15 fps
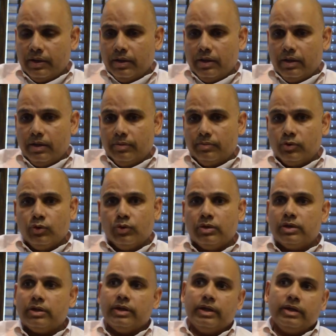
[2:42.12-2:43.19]
Google
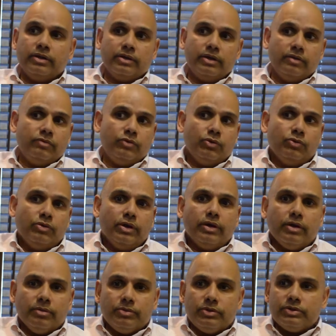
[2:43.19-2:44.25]
can give you their
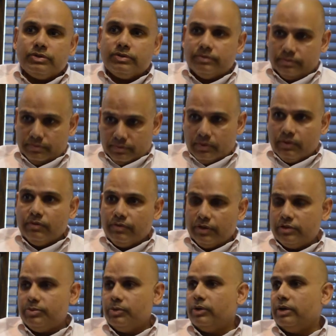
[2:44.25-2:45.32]
numbers,
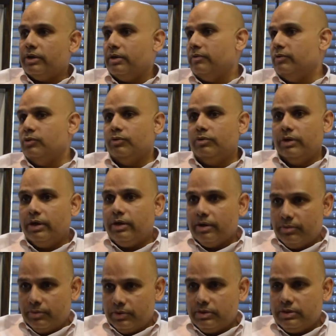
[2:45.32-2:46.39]
Facebook can give you their
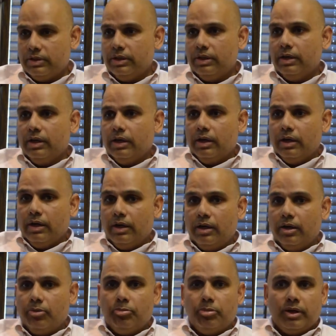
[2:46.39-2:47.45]
numbers,
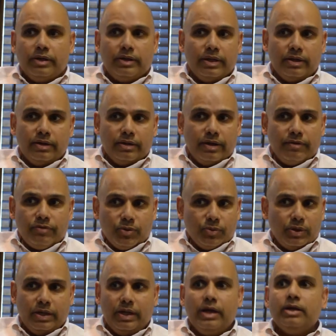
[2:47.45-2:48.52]
but then
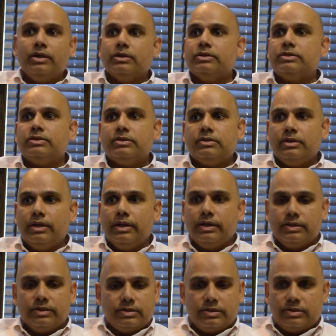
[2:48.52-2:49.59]
everyone else
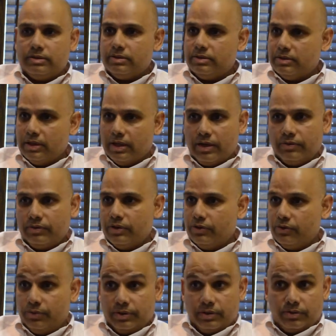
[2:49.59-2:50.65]
is still out there
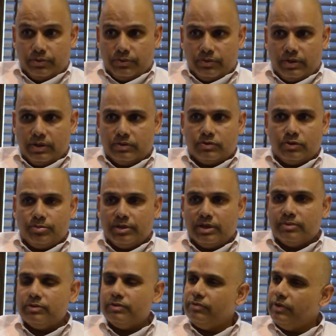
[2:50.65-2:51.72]
doing their own thing, so it
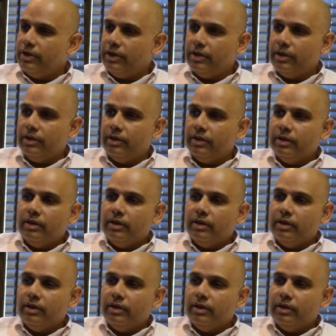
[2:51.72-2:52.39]
becomes a very